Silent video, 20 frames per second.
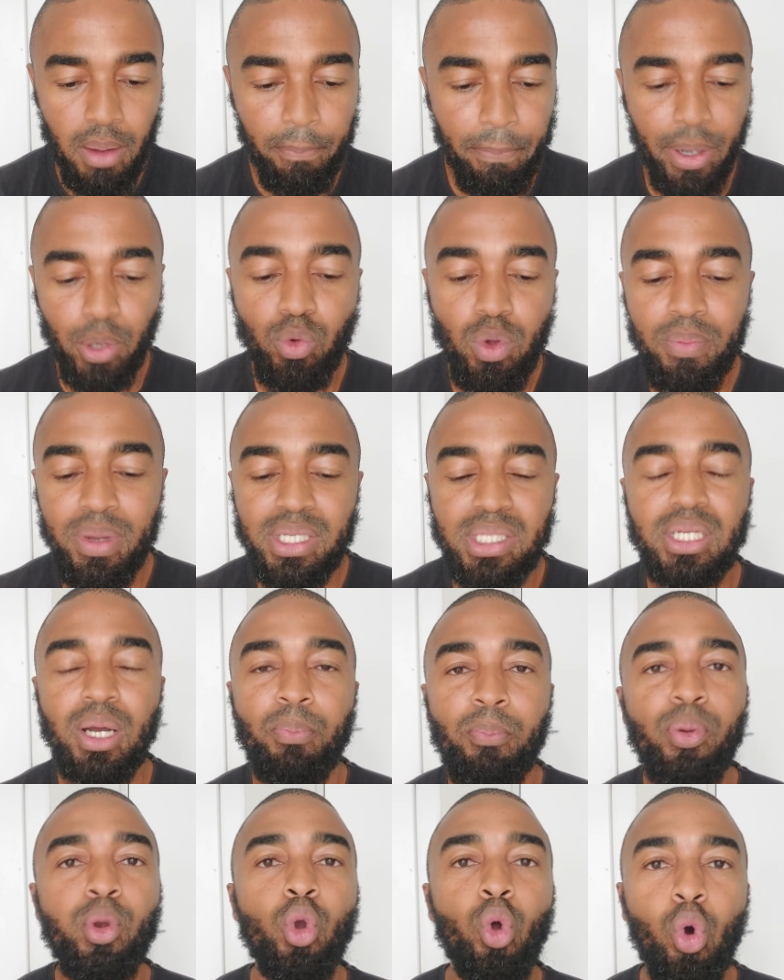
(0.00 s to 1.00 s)
But we must
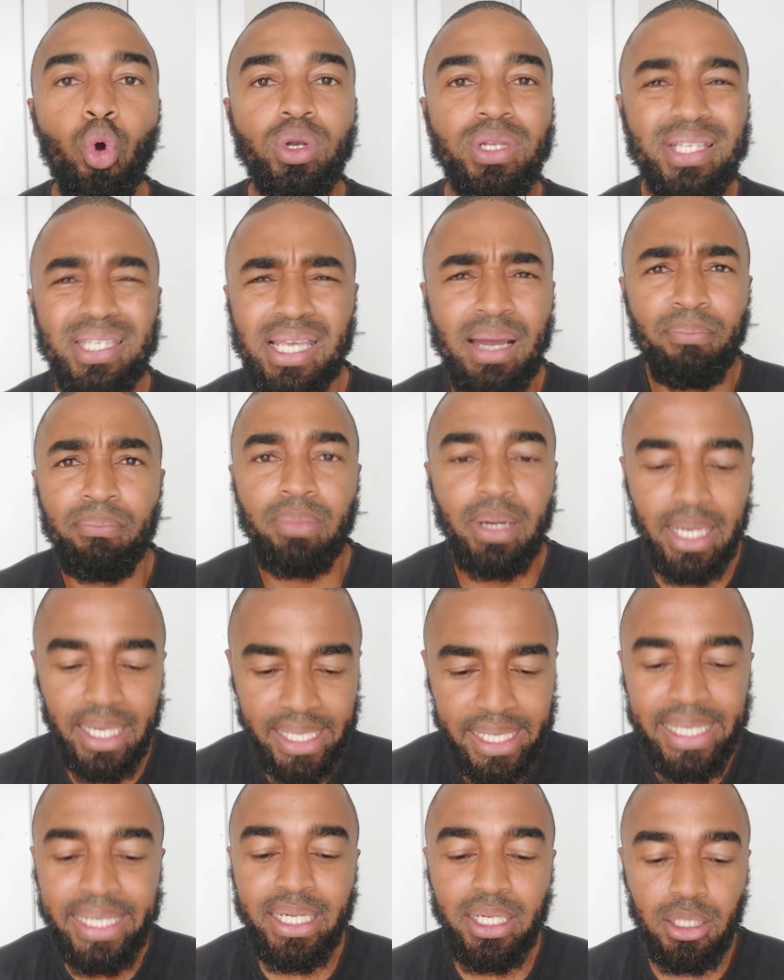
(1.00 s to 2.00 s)
applaud some
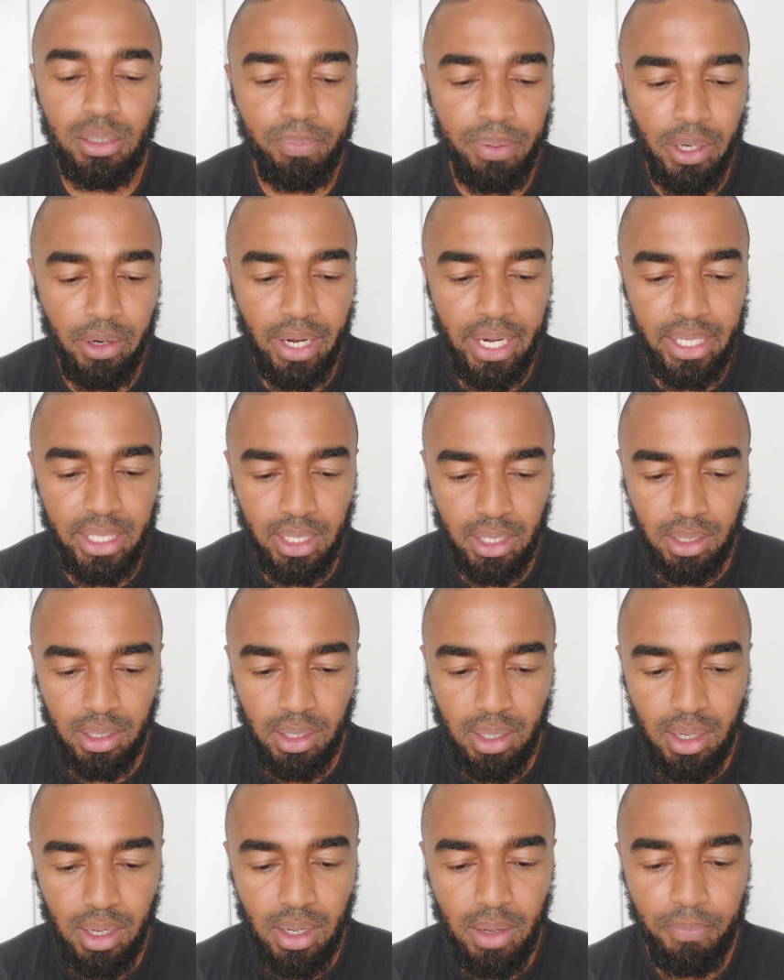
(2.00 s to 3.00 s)
legal parading.
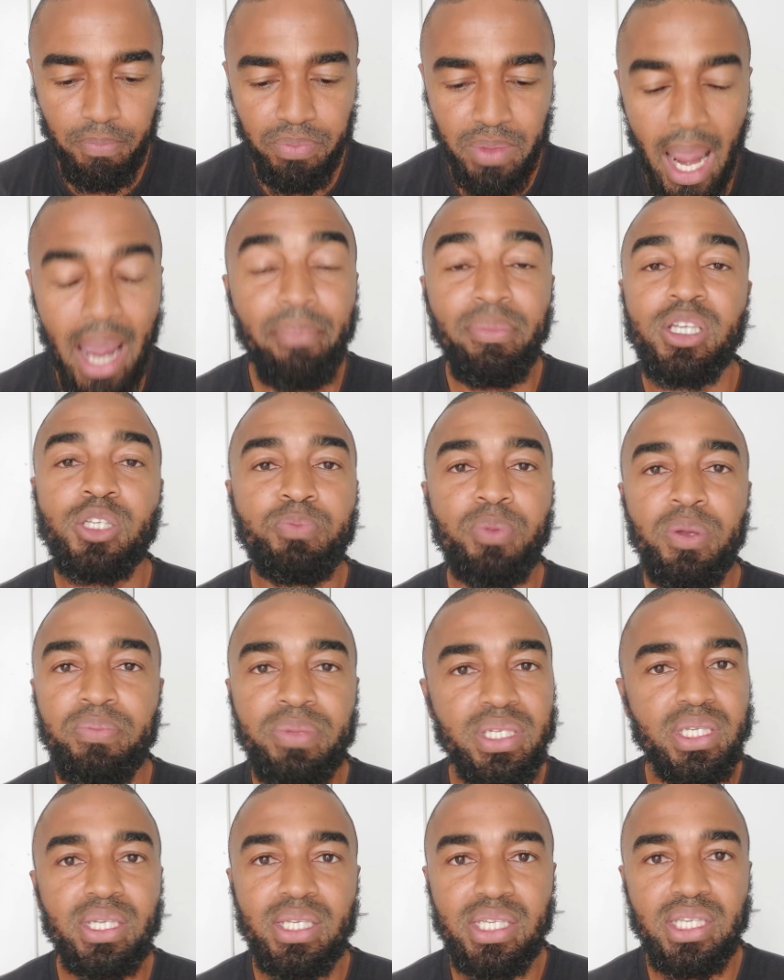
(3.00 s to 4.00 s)
I must be
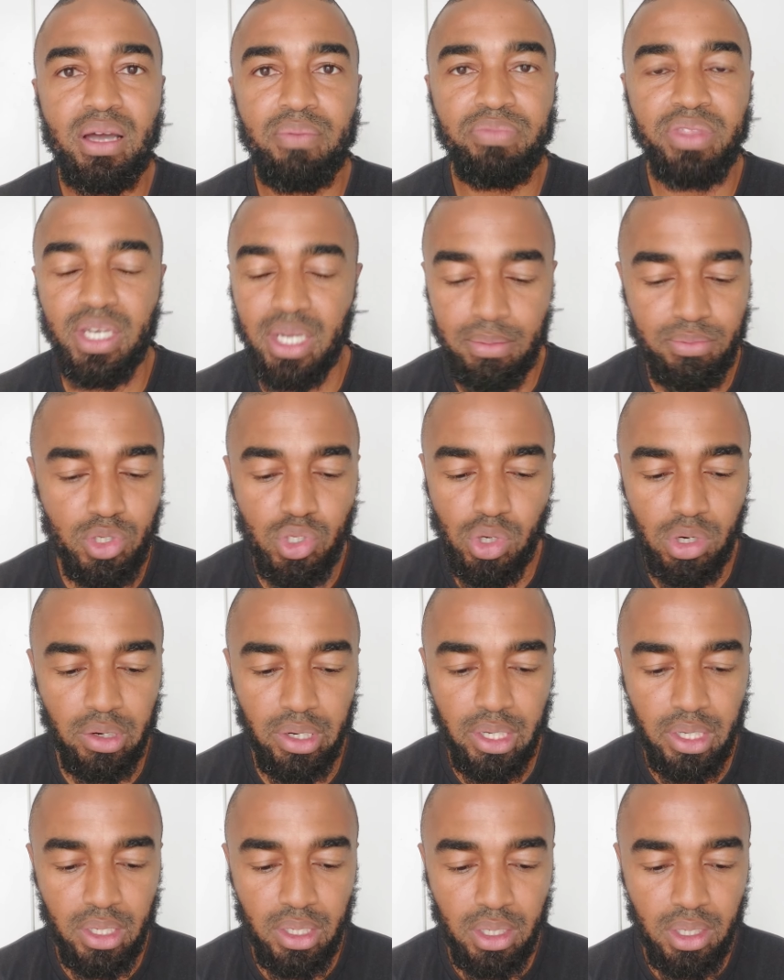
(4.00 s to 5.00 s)
missing something, I'm sorry.